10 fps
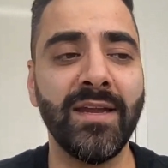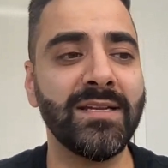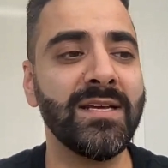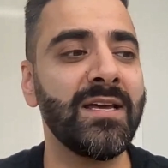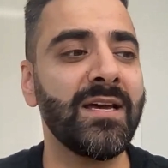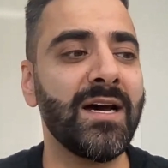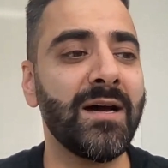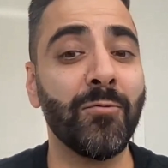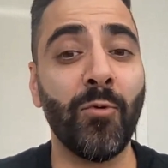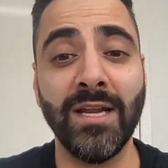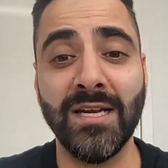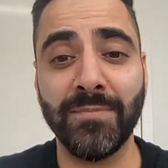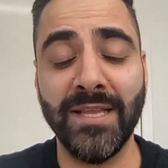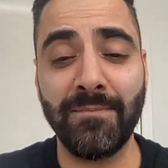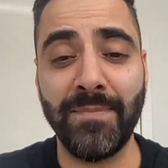on it, wanting
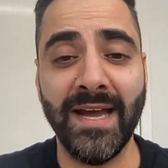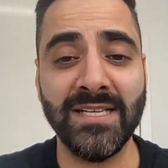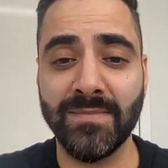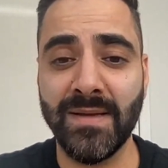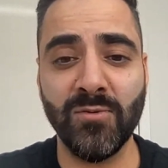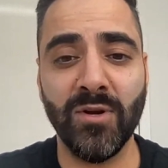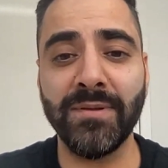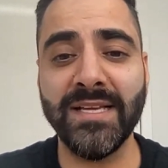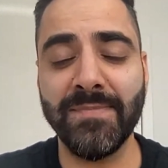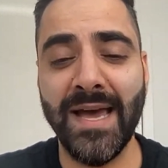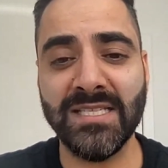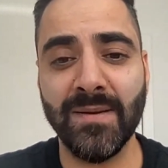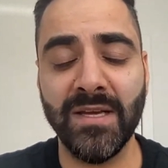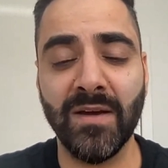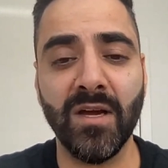to play it back. Sometimes you want to play back
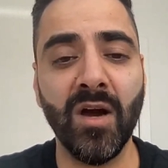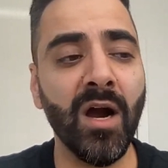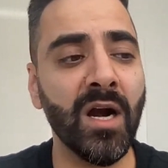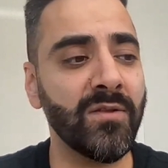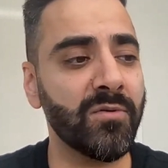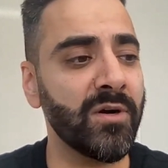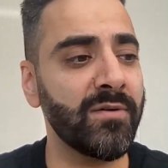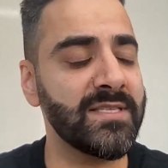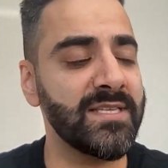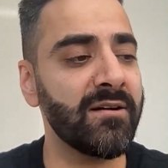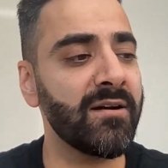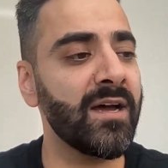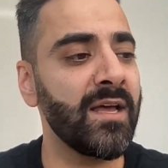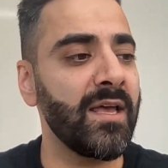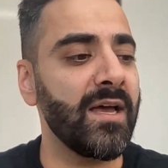something on the car, on the road,
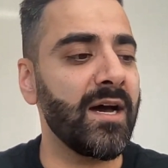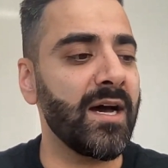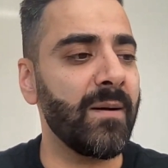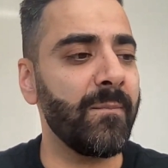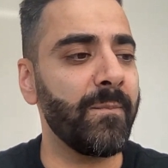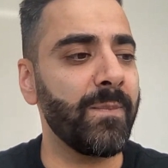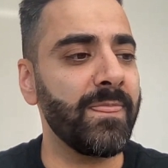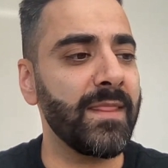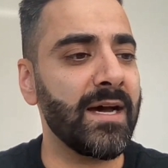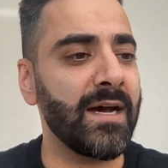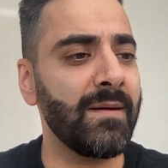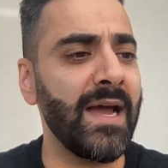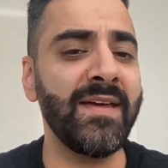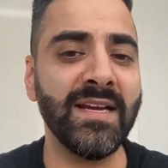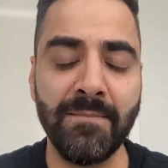etc. And
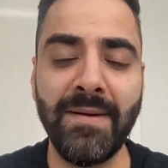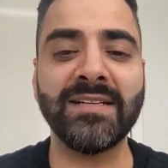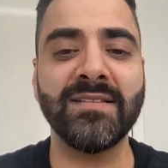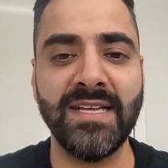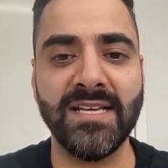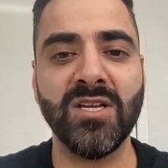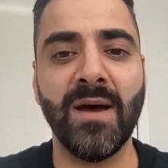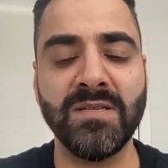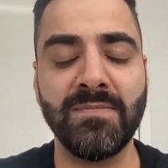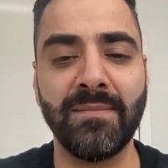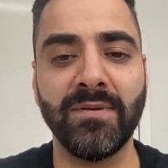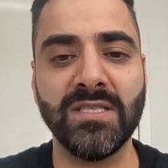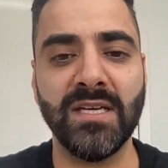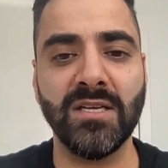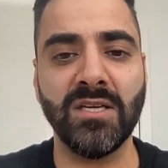then come back to the desktop to be
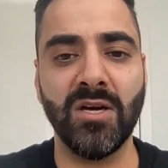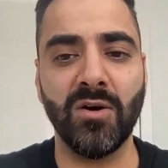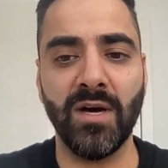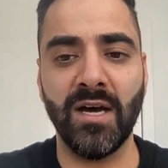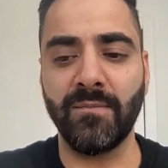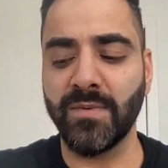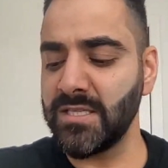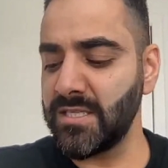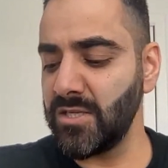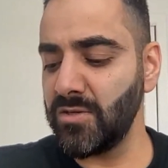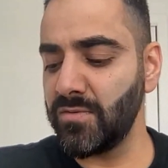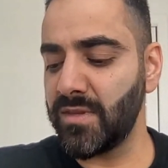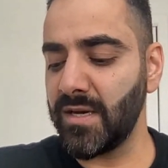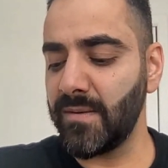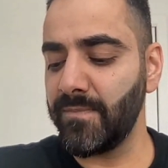able to continue
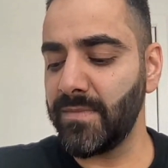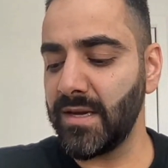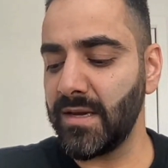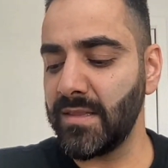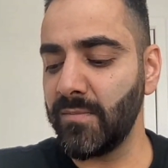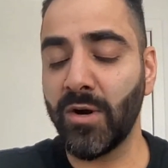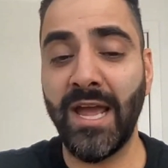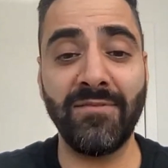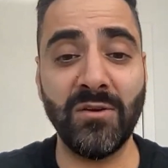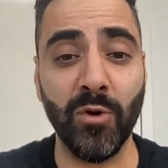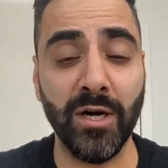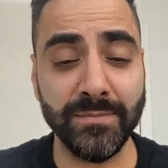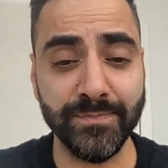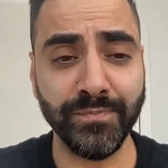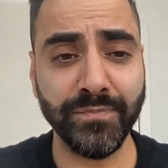the more heavy work.